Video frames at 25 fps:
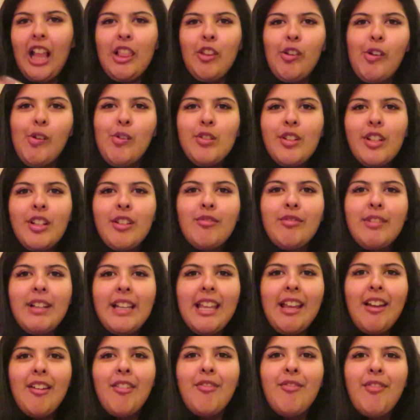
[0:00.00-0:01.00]
I thought it was going to
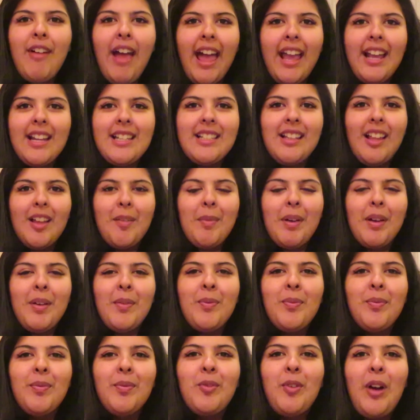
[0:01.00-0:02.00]
really affect like
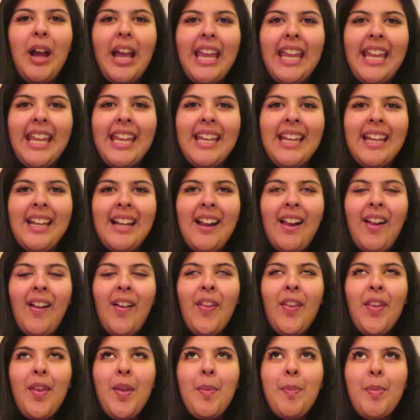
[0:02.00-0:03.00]
my weight,
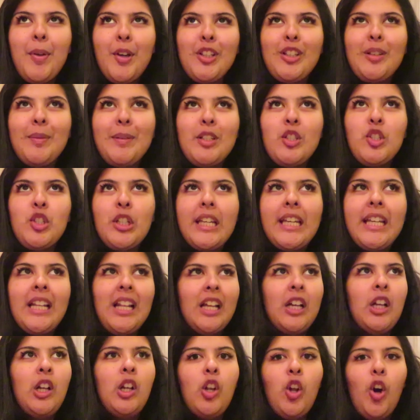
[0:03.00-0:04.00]
because I've been drinking
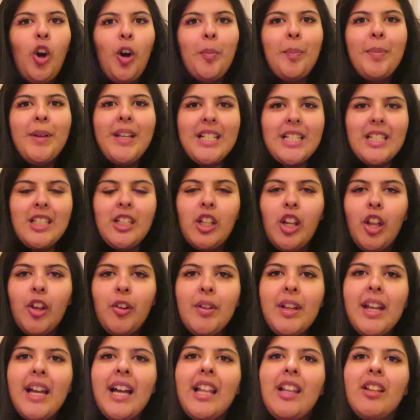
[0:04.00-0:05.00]
like a lot, but it's the
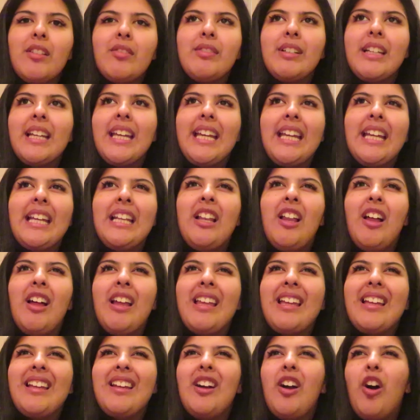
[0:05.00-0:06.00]
low calorie
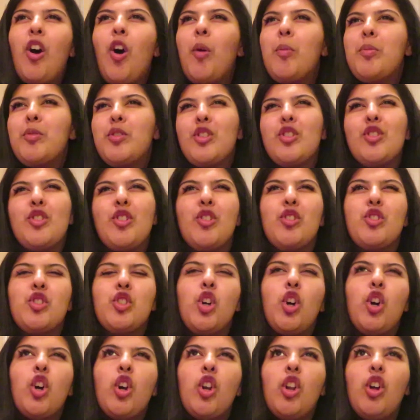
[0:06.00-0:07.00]
like options hot
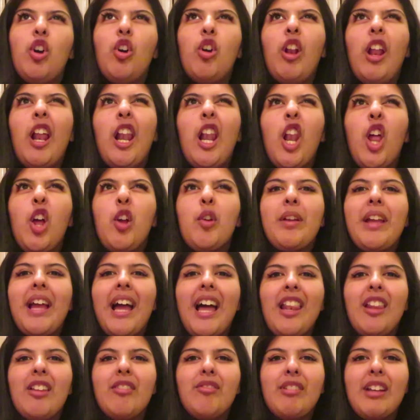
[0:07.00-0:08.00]
chocolate, or like low
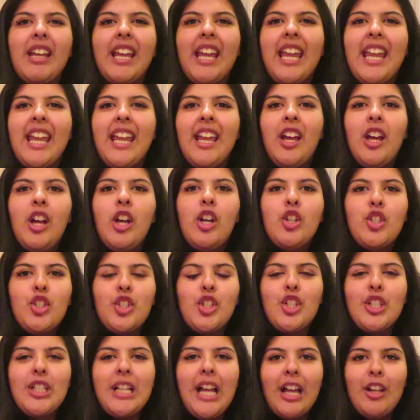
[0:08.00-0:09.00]
calorie
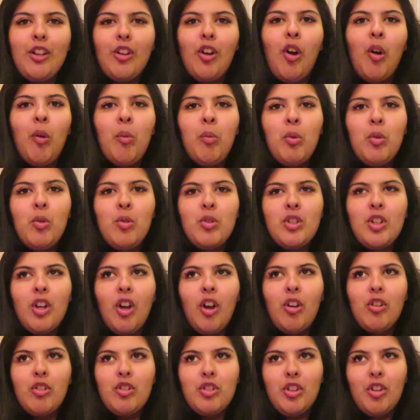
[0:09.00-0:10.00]
just add hot water
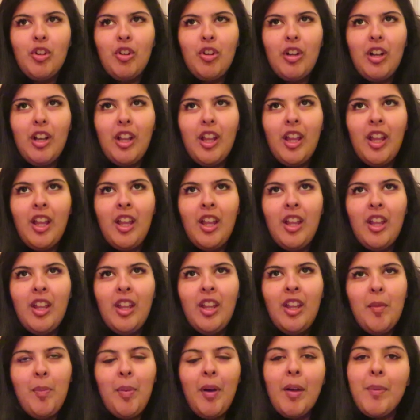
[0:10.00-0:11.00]
hot chocolate.
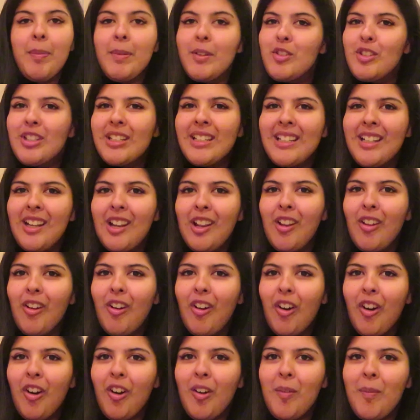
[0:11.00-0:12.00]
But I've been drinking a
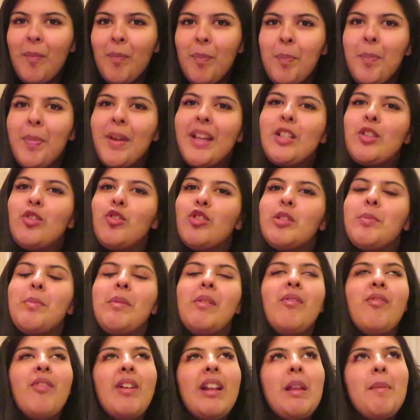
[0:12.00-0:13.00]
lot, but it's also
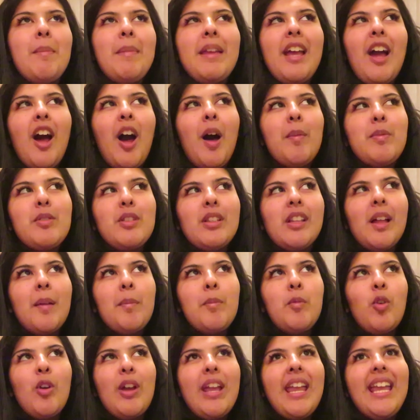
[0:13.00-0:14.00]
been filling me up so that
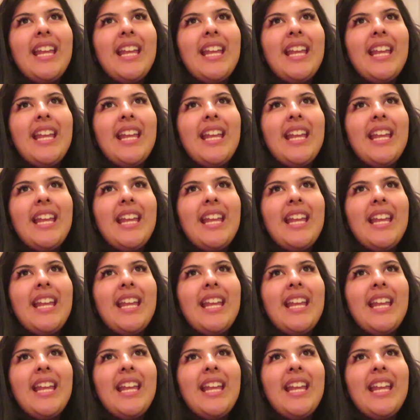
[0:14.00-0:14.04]
I'm not